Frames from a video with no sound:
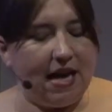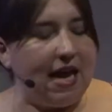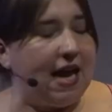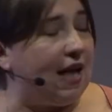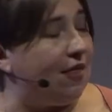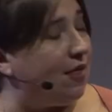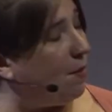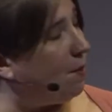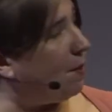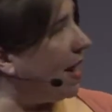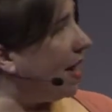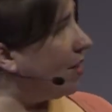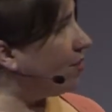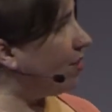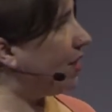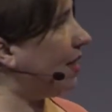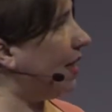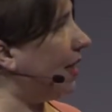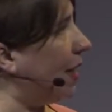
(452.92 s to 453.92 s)
And then
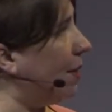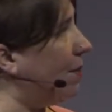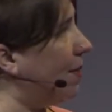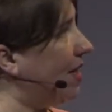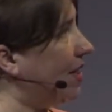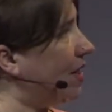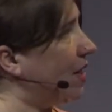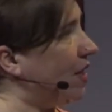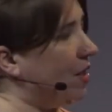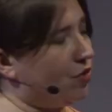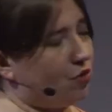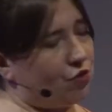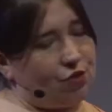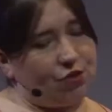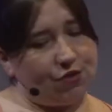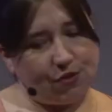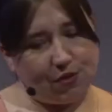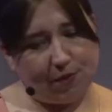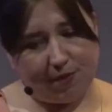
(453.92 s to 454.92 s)
Boundary, like I mentioned,
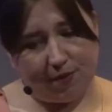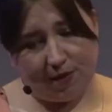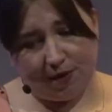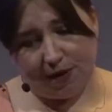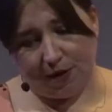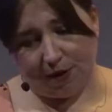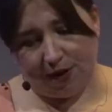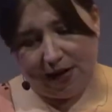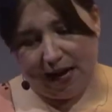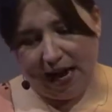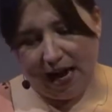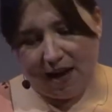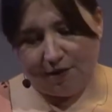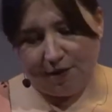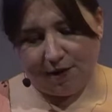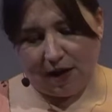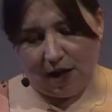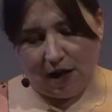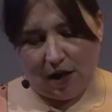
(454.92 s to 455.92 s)
introduced a year and a
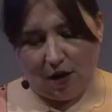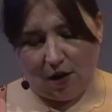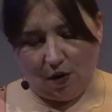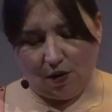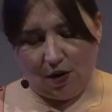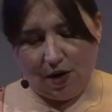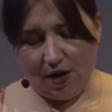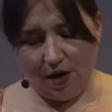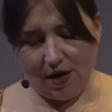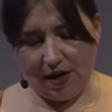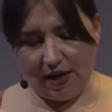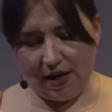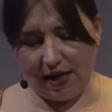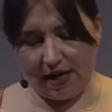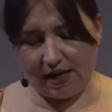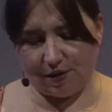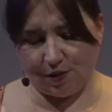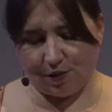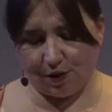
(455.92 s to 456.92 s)
half ago,
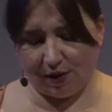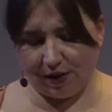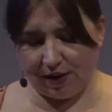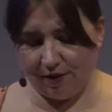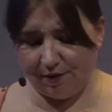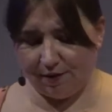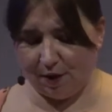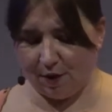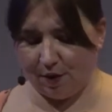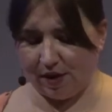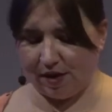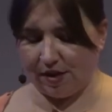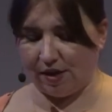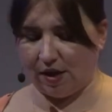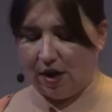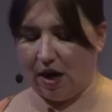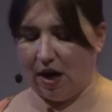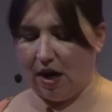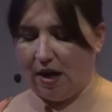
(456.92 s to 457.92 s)
is really
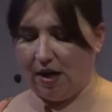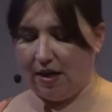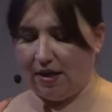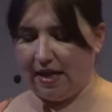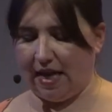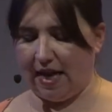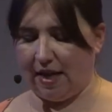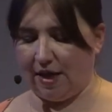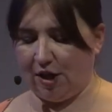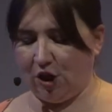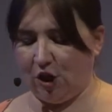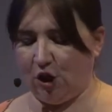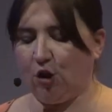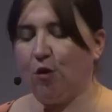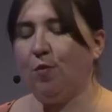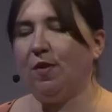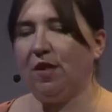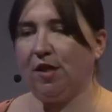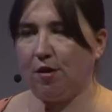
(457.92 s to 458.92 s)
focused on that
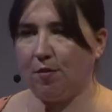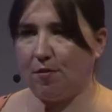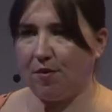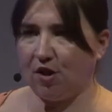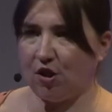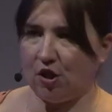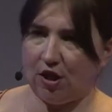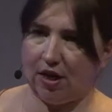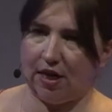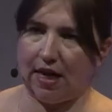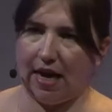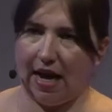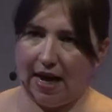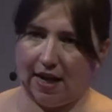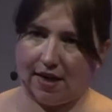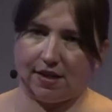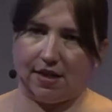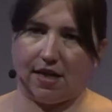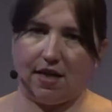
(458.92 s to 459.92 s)
human to machine
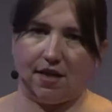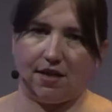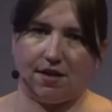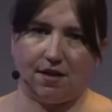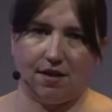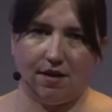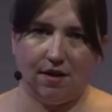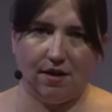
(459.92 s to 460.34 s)
access.